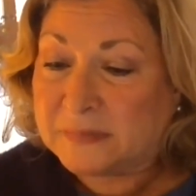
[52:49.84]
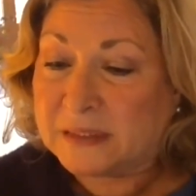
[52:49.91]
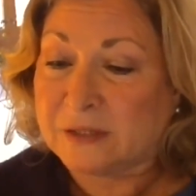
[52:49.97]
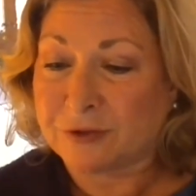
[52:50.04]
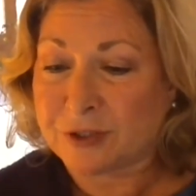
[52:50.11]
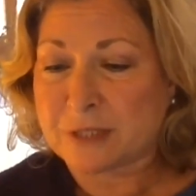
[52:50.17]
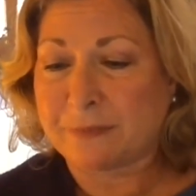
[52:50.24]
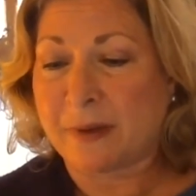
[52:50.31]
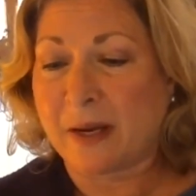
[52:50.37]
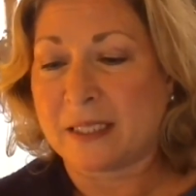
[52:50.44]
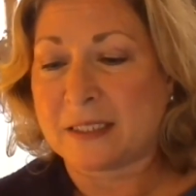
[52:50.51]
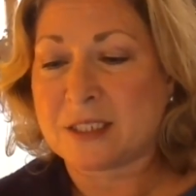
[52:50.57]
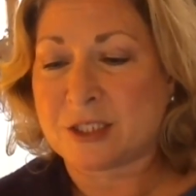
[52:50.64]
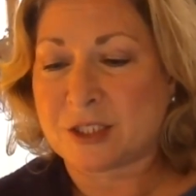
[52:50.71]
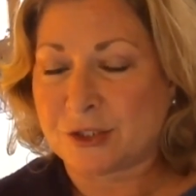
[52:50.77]
in
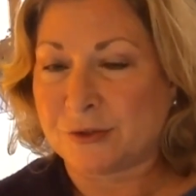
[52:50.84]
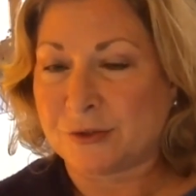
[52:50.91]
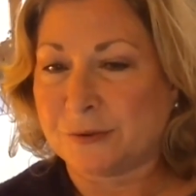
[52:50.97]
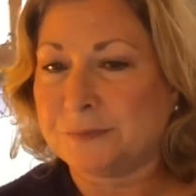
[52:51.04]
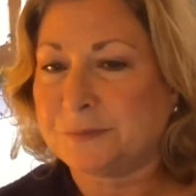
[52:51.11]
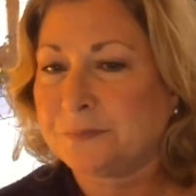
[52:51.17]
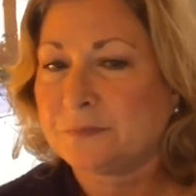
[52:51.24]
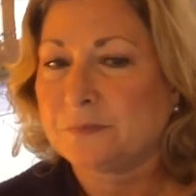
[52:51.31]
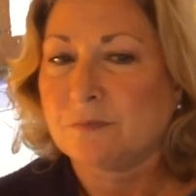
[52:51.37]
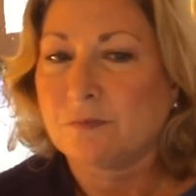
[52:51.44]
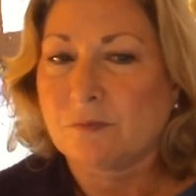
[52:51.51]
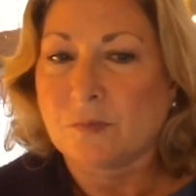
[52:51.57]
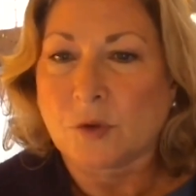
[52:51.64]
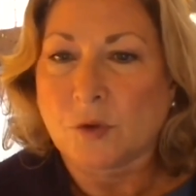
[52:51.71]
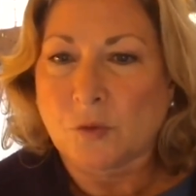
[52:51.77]
response to
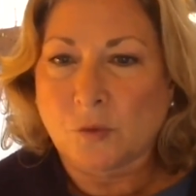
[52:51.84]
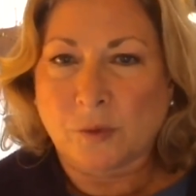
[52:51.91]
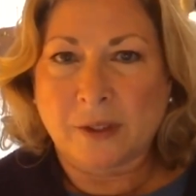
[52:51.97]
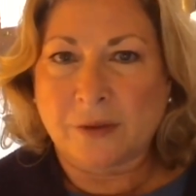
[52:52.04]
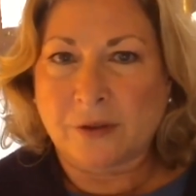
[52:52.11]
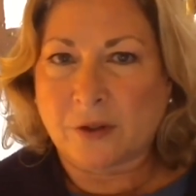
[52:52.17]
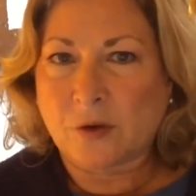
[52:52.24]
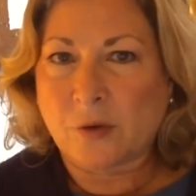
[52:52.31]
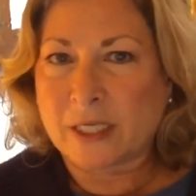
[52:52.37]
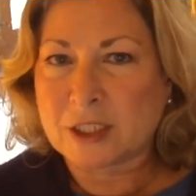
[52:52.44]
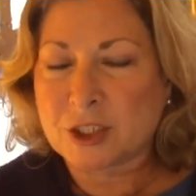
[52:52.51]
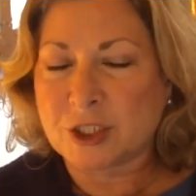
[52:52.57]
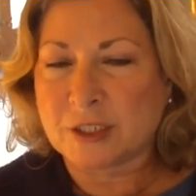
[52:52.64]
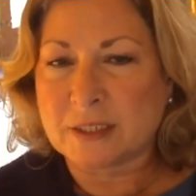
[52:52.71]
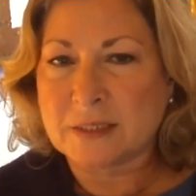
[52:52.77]
one of the
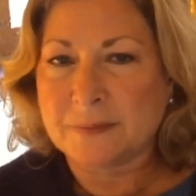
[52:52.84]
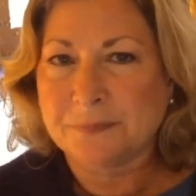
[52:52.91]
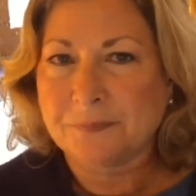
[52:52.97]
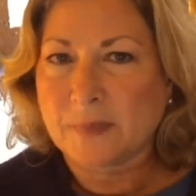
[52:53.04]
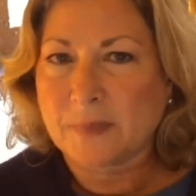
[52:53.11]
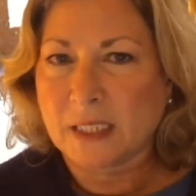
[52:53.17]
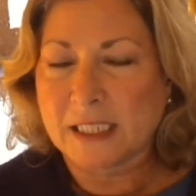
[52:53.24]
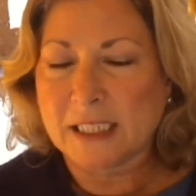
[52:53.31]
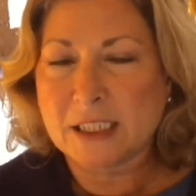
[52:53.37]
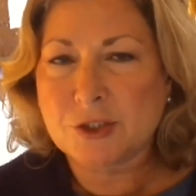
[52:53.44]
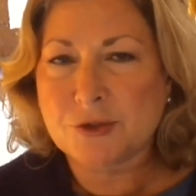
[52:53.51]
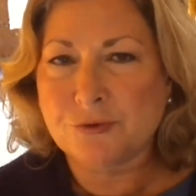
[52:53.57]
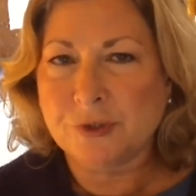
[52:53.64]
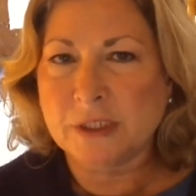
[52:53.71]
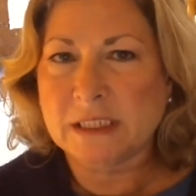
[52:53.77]
questions,
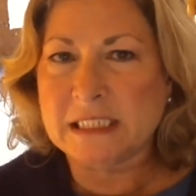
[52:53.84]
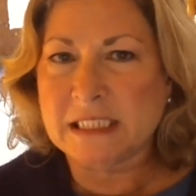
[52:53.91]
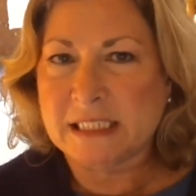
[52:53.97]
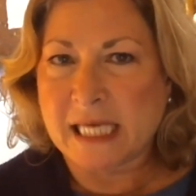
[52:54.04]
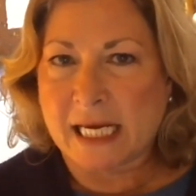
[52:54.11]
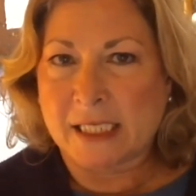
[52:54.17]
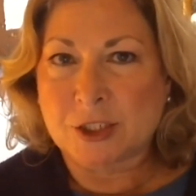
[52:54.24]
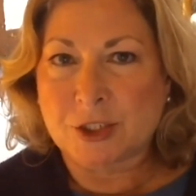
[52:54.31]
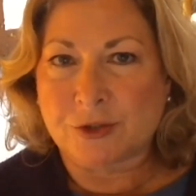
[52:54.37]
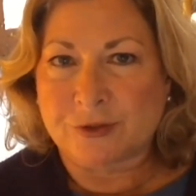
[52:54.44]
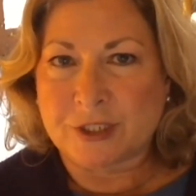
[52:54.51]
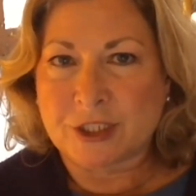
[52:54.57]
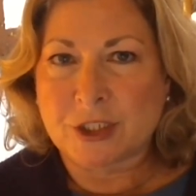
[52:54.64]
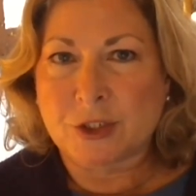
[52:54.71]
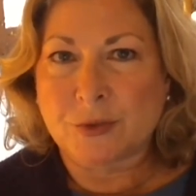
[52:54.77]
it's really
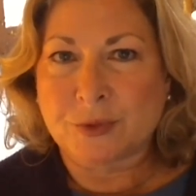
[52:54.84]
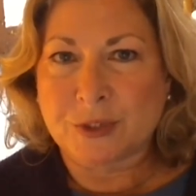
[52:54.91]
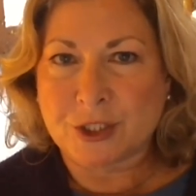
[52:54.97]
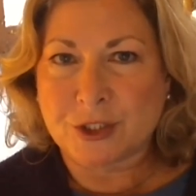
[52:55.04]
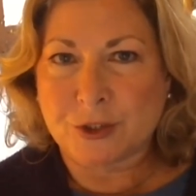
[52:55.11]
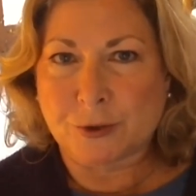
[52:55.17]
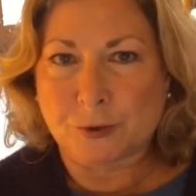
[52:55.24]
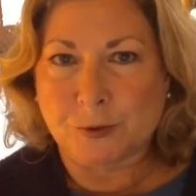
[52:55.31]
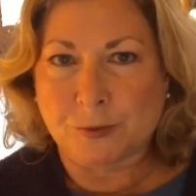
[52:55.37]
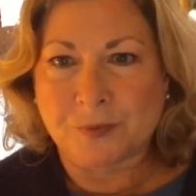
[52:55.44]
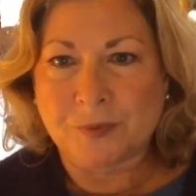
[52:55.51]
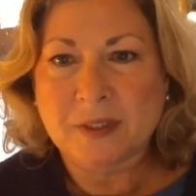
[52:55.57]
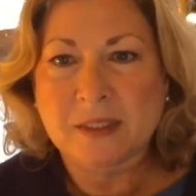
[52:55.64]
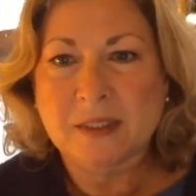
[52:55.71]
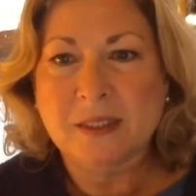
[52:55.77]
dangerous to
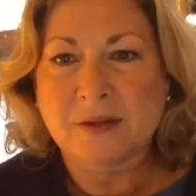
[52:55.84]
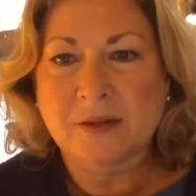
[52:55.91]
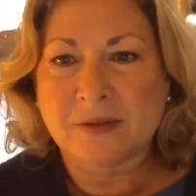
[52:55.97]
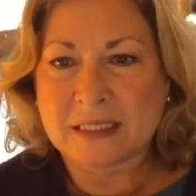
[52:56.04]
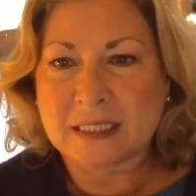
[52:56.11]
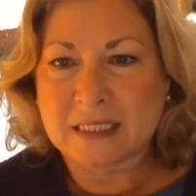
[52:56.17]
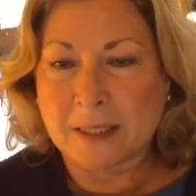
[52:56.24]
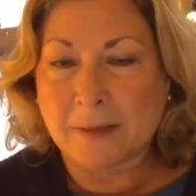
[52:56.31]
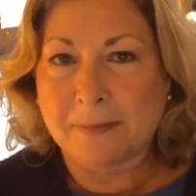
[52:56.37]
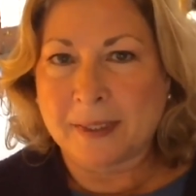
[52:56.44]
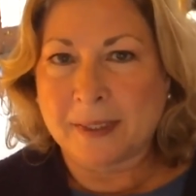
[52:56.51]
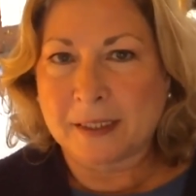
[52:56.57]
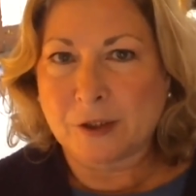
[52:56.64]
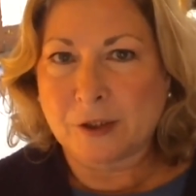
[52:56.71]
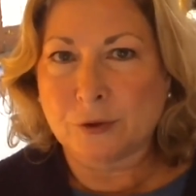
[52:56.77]
assume that
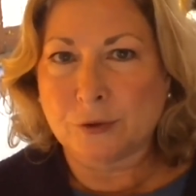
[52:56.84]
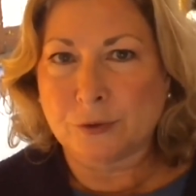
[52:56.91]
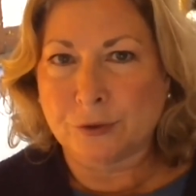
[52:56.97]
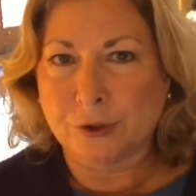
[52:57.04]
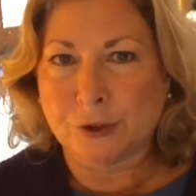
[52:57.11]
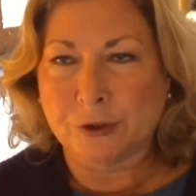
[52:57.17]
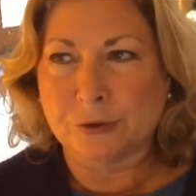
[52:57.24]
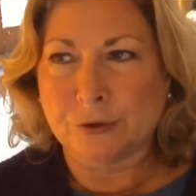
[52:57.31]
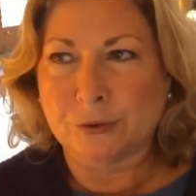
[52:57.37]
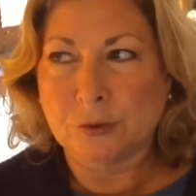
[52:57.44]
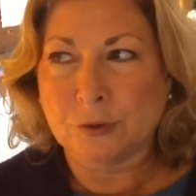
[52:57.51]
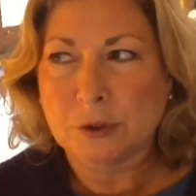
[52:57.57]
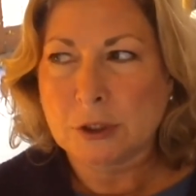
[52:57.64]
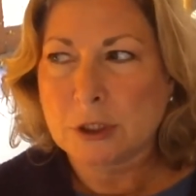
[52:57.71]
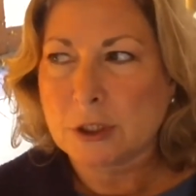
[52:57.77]
somebody who
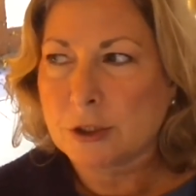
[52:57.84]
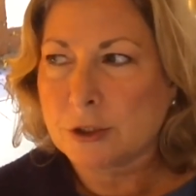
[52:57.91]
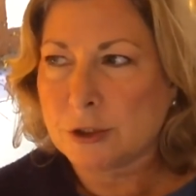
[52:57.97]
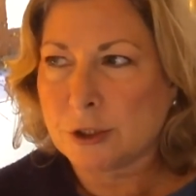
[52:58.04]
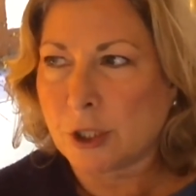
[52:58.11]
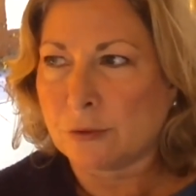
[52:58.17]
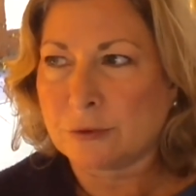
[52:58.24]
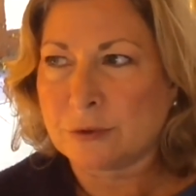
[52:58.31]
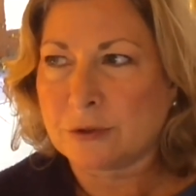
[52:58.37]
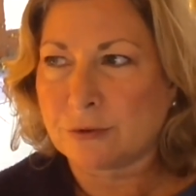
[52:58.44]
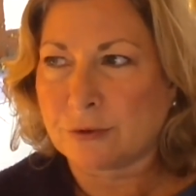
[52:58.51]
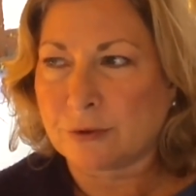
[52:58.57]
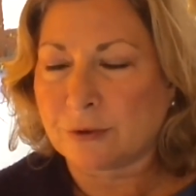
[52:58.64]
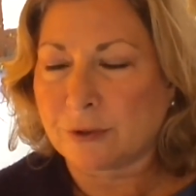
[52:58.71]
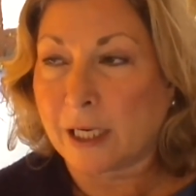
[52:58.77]
you don't
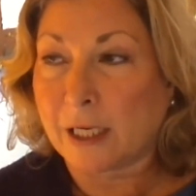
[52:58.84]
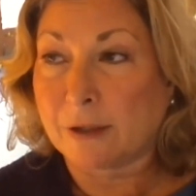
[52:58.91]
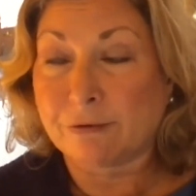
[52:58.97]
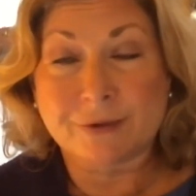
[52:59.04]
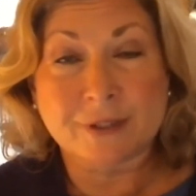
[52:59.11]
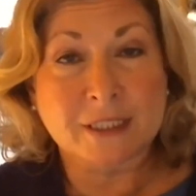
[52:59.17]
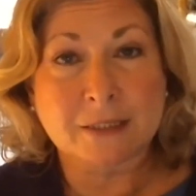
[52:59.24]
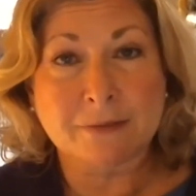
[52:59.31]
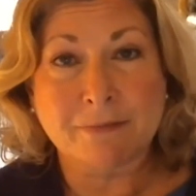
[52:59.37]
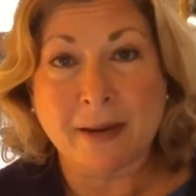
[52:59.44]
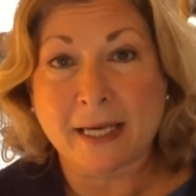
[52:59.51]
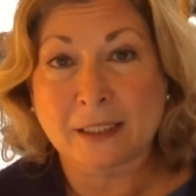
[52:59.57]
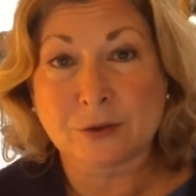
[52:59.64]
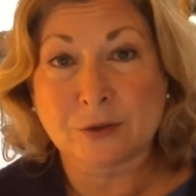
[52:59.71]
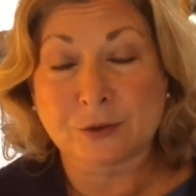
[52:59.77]

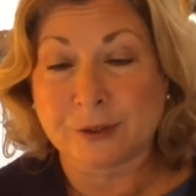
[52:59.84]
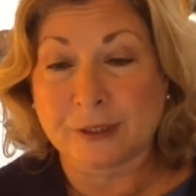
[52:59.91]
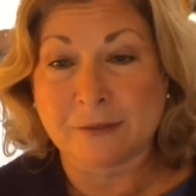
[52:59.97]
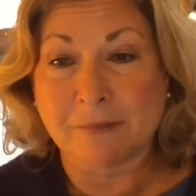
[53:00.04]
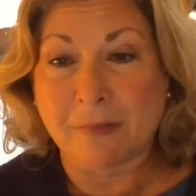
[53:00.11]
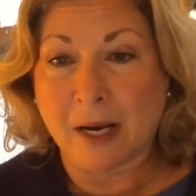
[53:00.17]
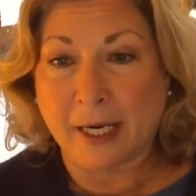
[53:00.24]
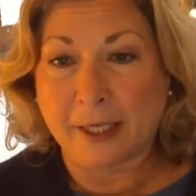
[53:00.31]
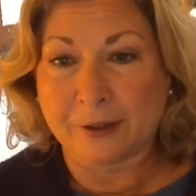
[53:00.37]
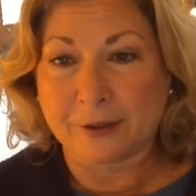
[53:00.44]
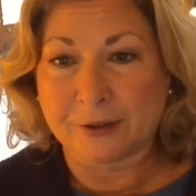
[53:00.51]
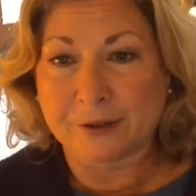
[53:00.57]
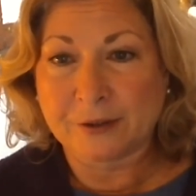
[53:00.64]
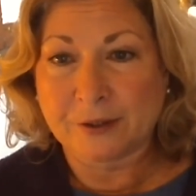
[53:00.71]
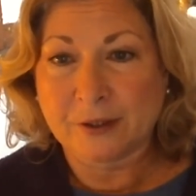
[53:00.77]
respect or
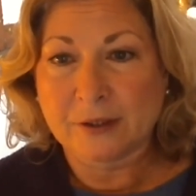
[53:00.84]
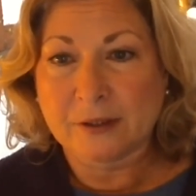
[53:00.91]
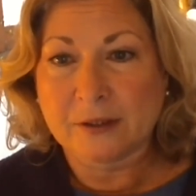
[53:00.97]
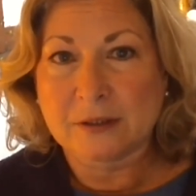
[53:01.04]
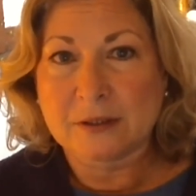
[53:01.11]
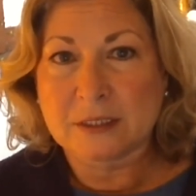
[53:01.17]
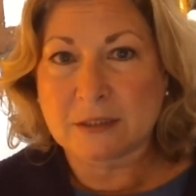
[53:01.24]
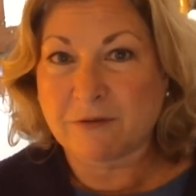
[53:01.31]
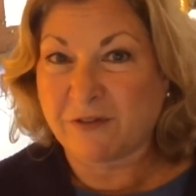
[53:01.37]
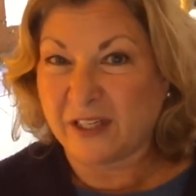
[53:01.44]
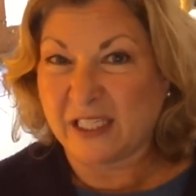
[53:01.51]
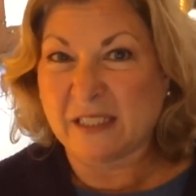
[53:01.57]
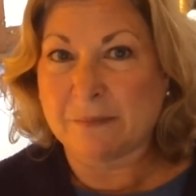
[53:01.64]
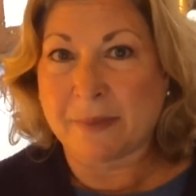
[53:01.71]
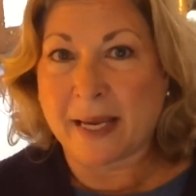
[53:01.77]
admire
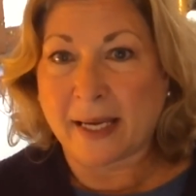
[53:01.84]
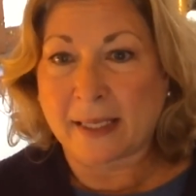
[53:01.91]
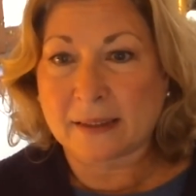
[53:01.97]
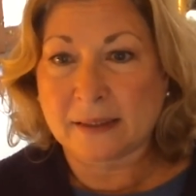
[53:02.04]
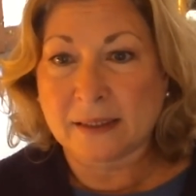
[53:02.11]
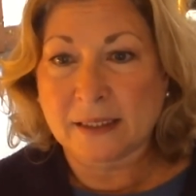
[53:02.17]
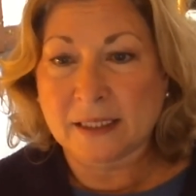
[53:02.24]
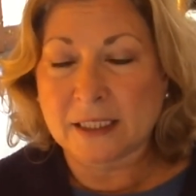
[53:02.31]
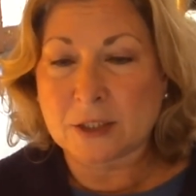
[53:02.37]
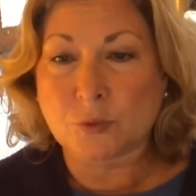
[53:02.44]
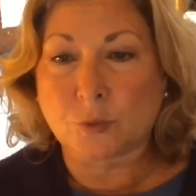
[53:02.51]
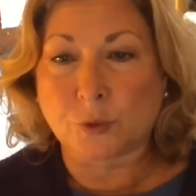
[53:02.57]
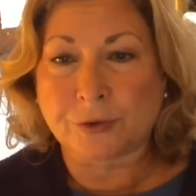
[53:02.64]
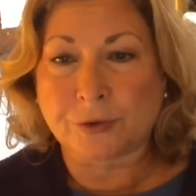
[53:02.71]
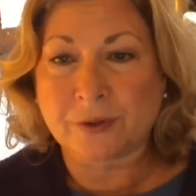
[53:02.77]
feedback is
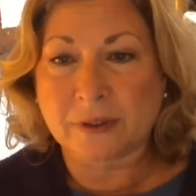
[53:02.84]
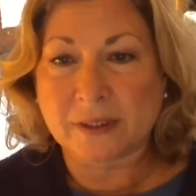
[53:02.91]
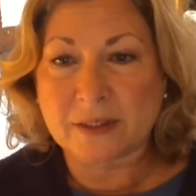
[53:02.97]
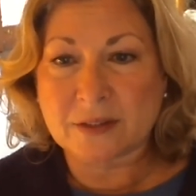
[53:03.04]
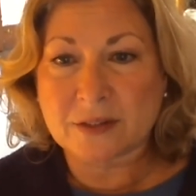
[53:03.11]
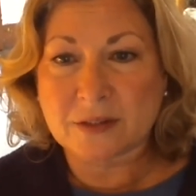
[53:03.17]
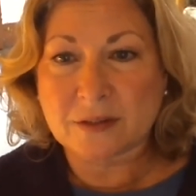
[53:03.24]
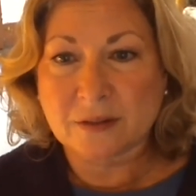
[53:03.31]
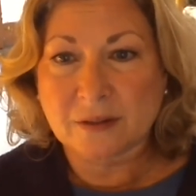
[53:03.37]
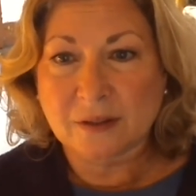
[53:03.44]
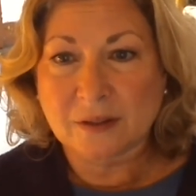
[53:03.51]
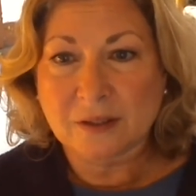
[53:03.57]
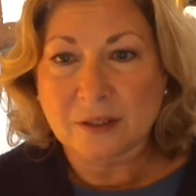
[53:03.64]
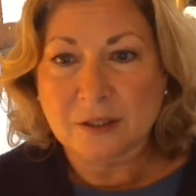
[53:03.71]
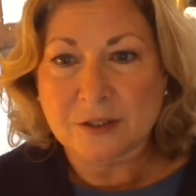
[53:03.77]
worthless,
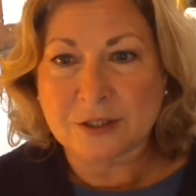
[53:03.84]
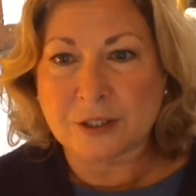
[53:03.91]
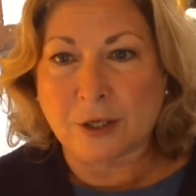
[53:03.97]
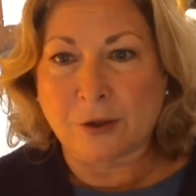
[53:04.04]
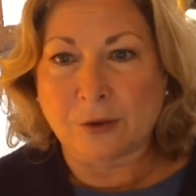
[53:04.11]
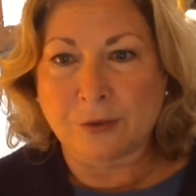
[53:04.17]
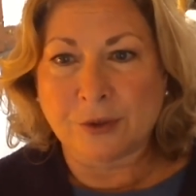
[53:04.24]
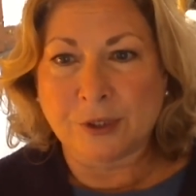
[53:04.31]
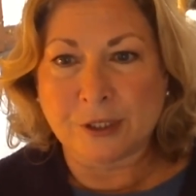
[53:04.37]
so